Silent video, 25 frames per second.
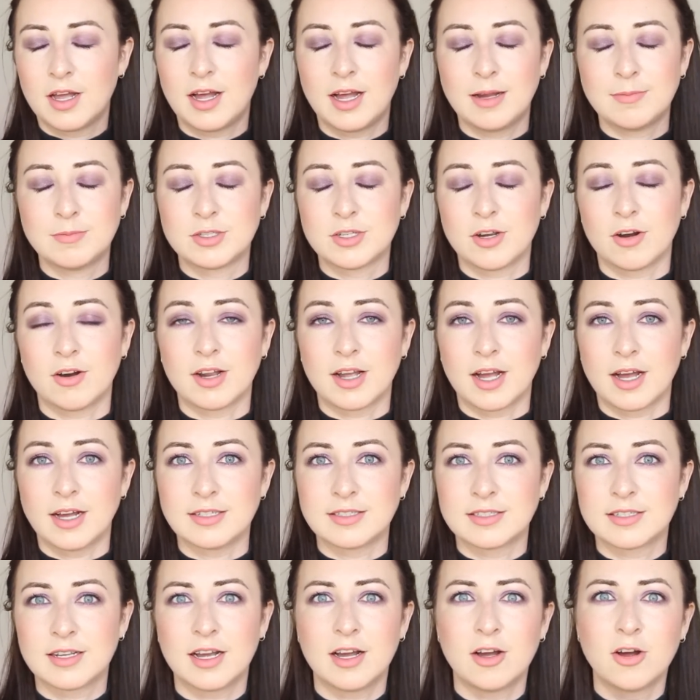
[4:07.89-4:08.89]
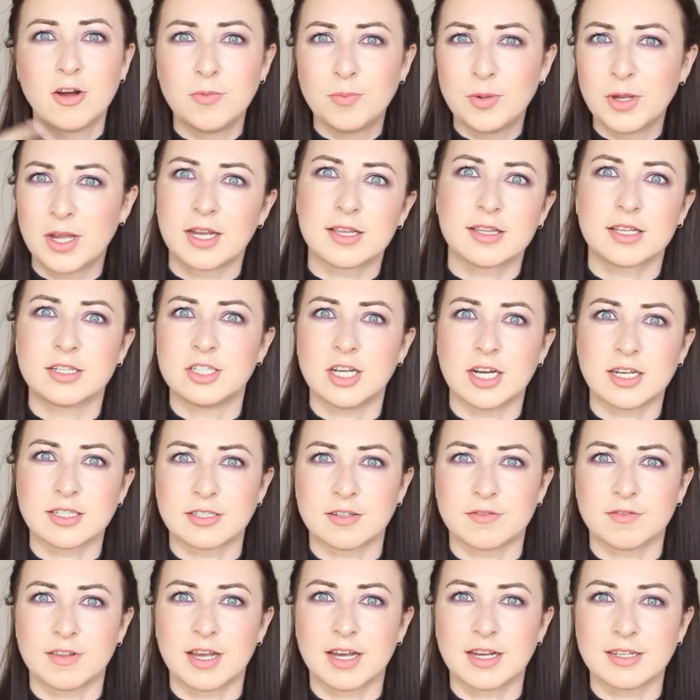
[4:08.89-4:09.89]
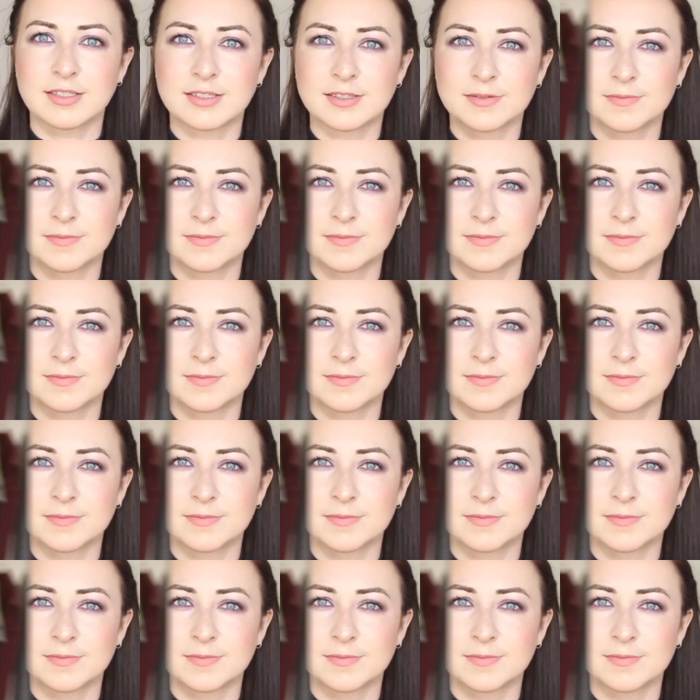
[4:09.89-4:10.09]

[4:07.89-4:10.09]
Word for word: I'm sorry guys, I hope you get the gist of that.